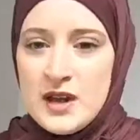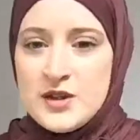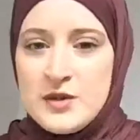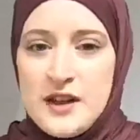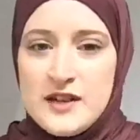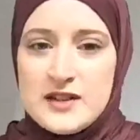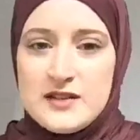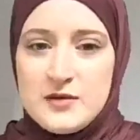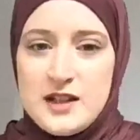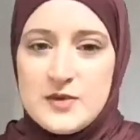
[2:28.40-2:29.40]
And so now
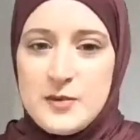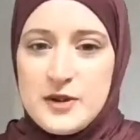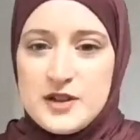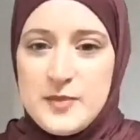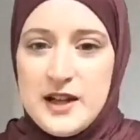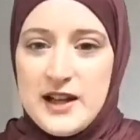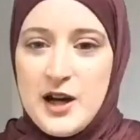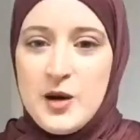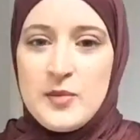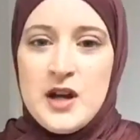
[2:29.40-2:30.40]
these women are
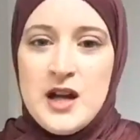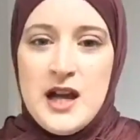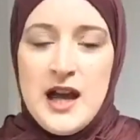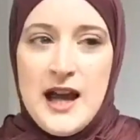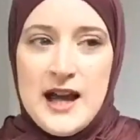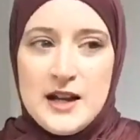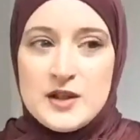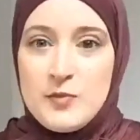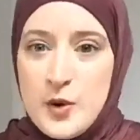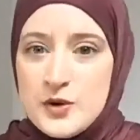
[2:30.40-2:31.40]
speaking up, and
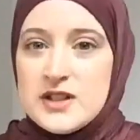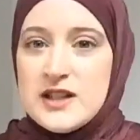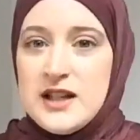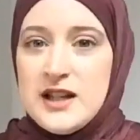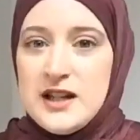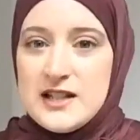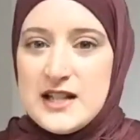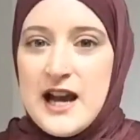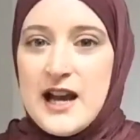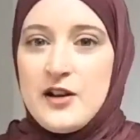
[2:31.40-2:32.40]
it's mostly an
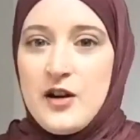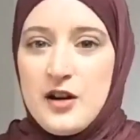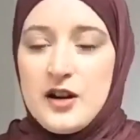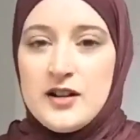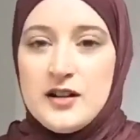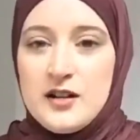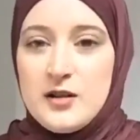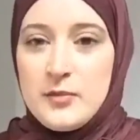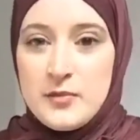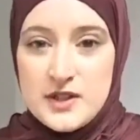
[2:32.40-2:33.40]
attack on
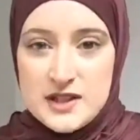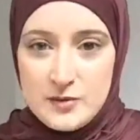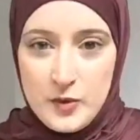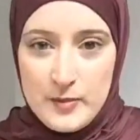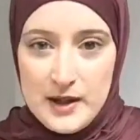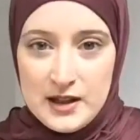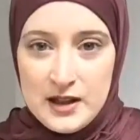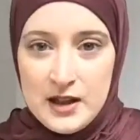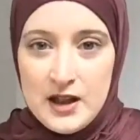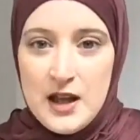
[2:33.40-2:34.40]
Muslim
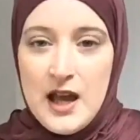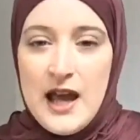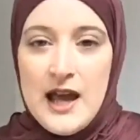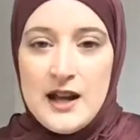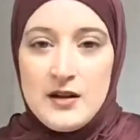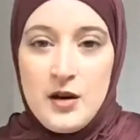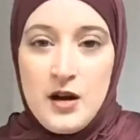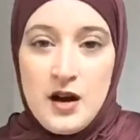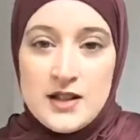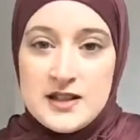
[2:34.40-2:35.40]
women. And
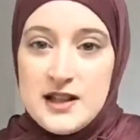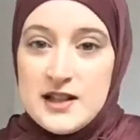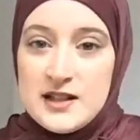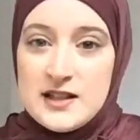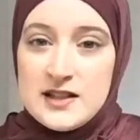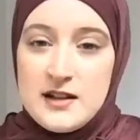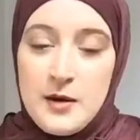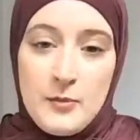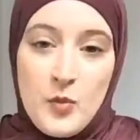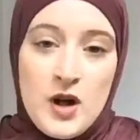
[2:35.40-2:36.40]
honestly, it doesn't
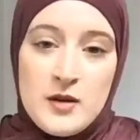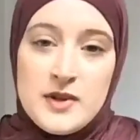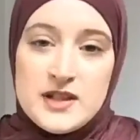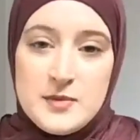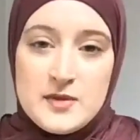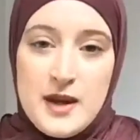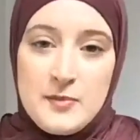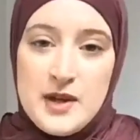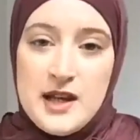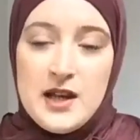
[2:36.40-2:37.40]
seem, while Muslims
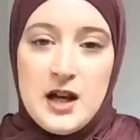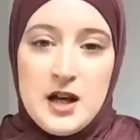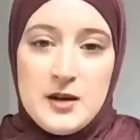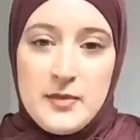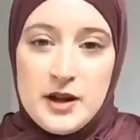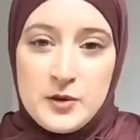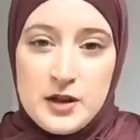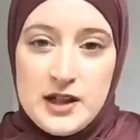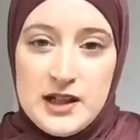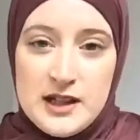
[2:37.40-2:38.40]
may be a
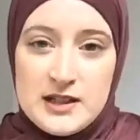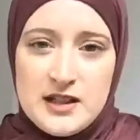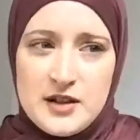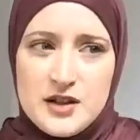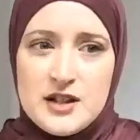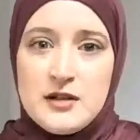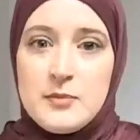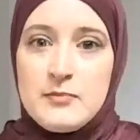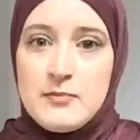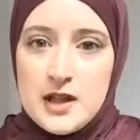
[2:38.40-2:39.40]
minority in India, there's
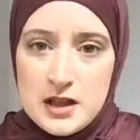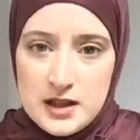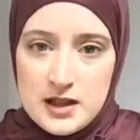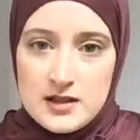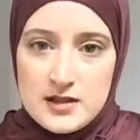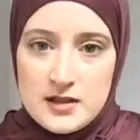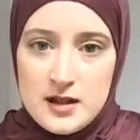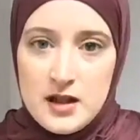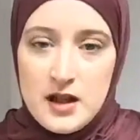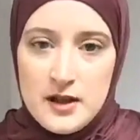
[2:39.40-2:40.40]
still
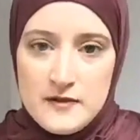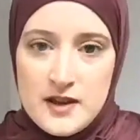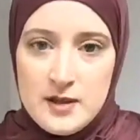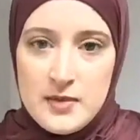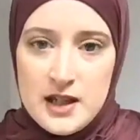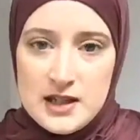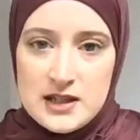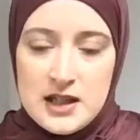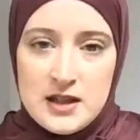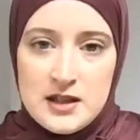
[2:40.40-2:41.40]
millions of them in
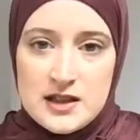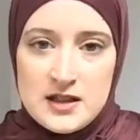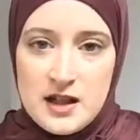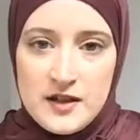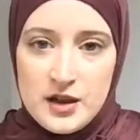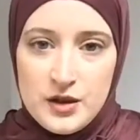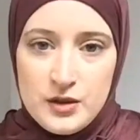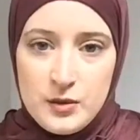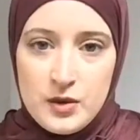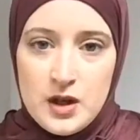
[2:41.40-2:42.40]
India, and this is nothing
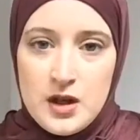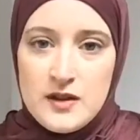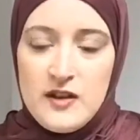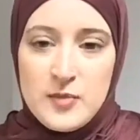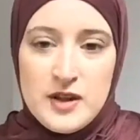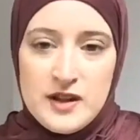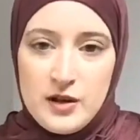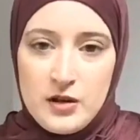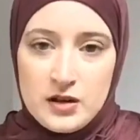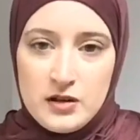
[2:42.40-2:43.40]
new. They've been
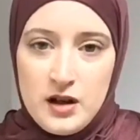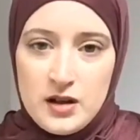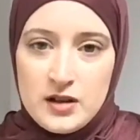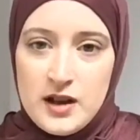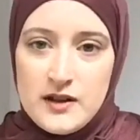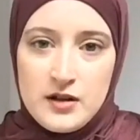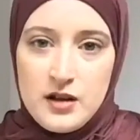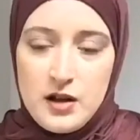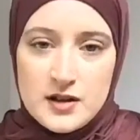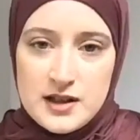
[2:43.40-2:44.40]
there all along, and they're
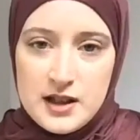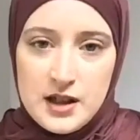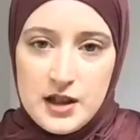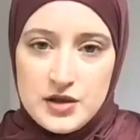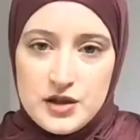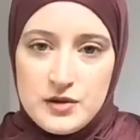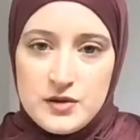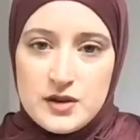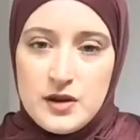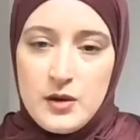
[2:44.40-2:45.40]
not causing any
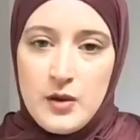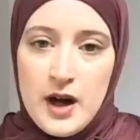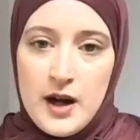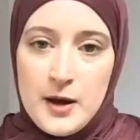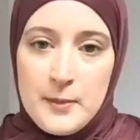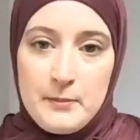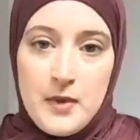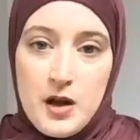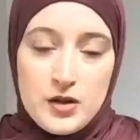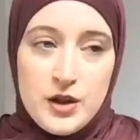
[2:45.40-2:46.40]
issues. So,
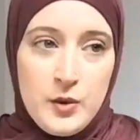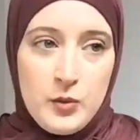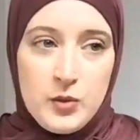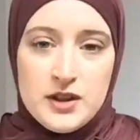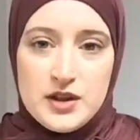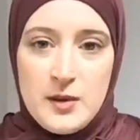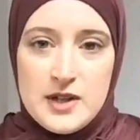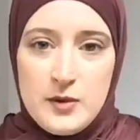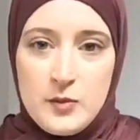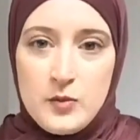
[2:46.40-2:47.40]
you know, at World
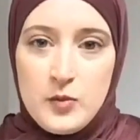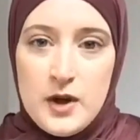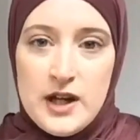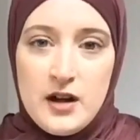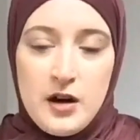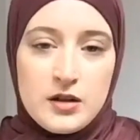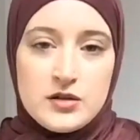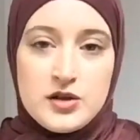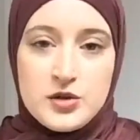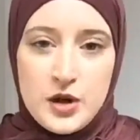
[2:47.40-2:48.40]
Hijab Day, we
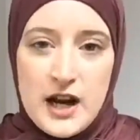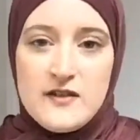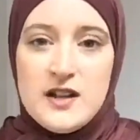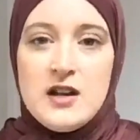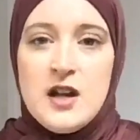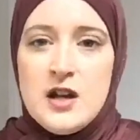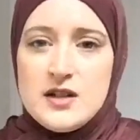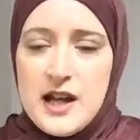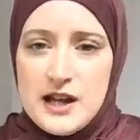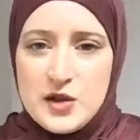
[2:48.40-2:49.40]
are striving
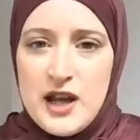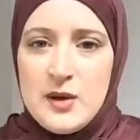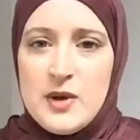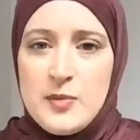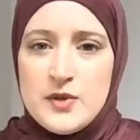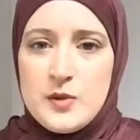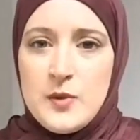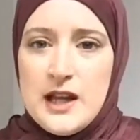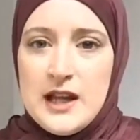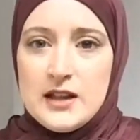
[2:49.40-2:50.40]
to educate people so
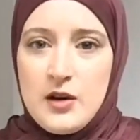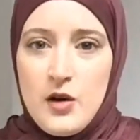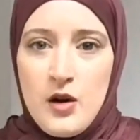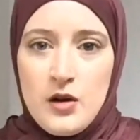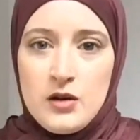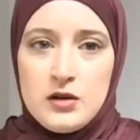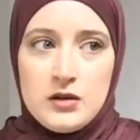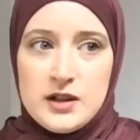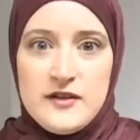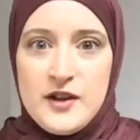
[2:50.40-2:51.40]
we can
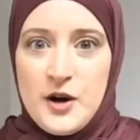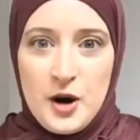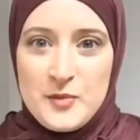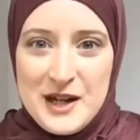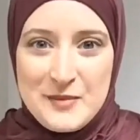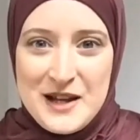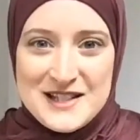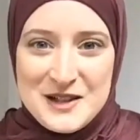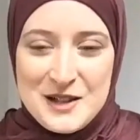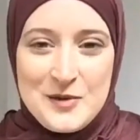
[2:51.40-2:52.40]
all live in harmony,
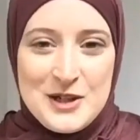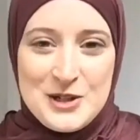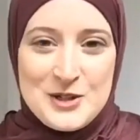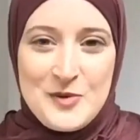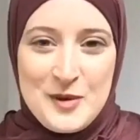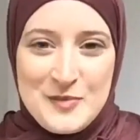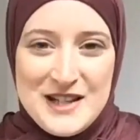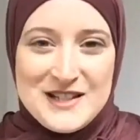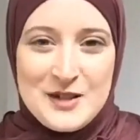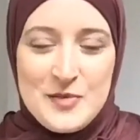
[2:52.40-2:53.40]
basically. We just want
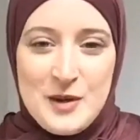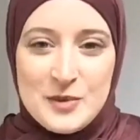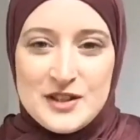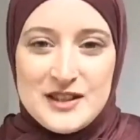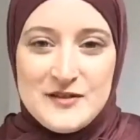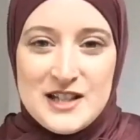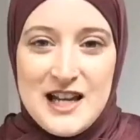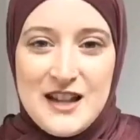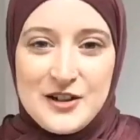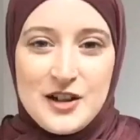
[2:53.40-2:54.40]
peace, to be able to live
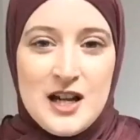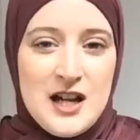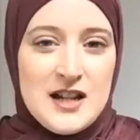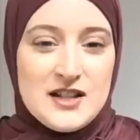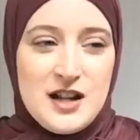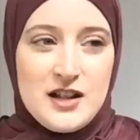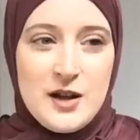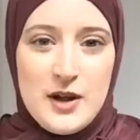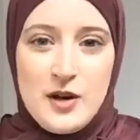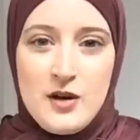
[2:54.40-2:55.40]
together. It's not
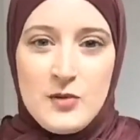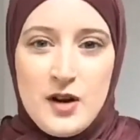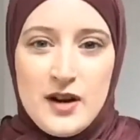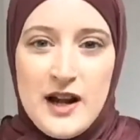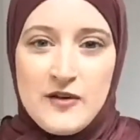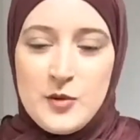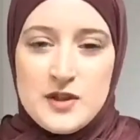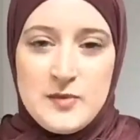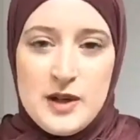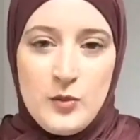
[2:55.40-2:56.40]
like we want
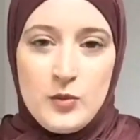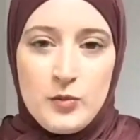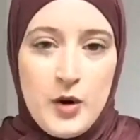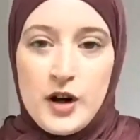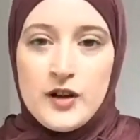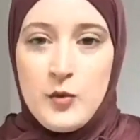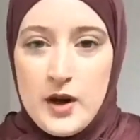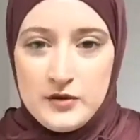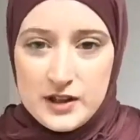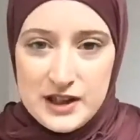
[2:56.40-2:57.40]
everyone to be part of
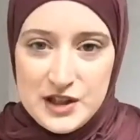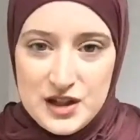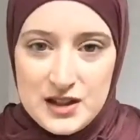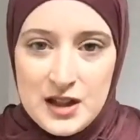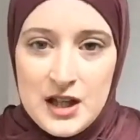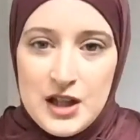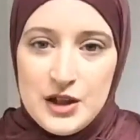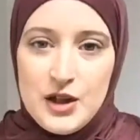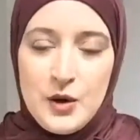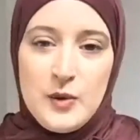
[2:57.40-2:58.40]
one religion.
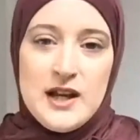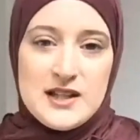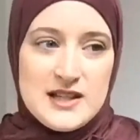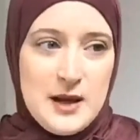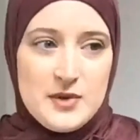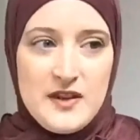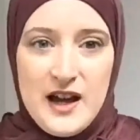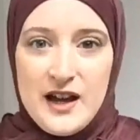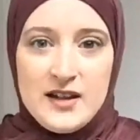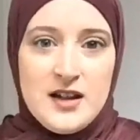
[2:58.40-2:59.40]
You know, we accept
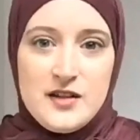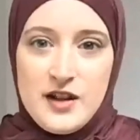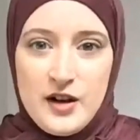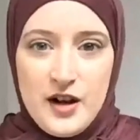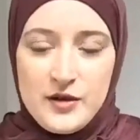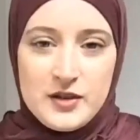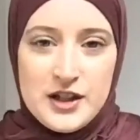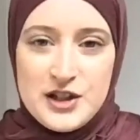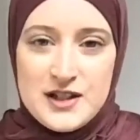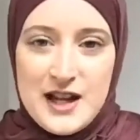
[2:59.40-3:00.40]
that there are other
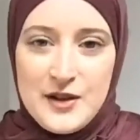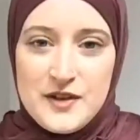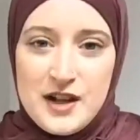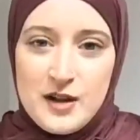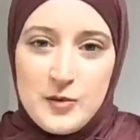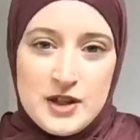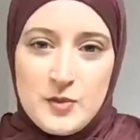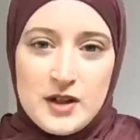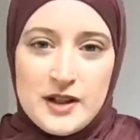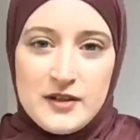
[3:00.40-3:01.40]
religions out there, and we
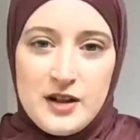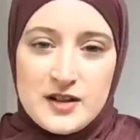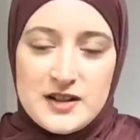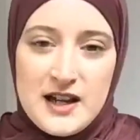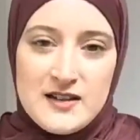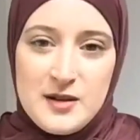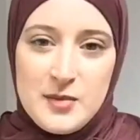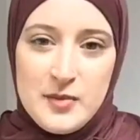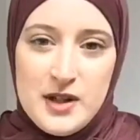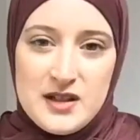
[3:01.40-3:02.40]
just want to live alongside
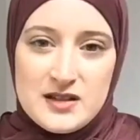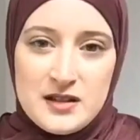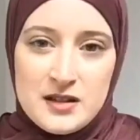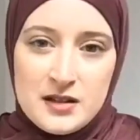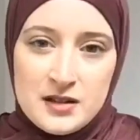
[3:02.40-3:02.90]
them in peace.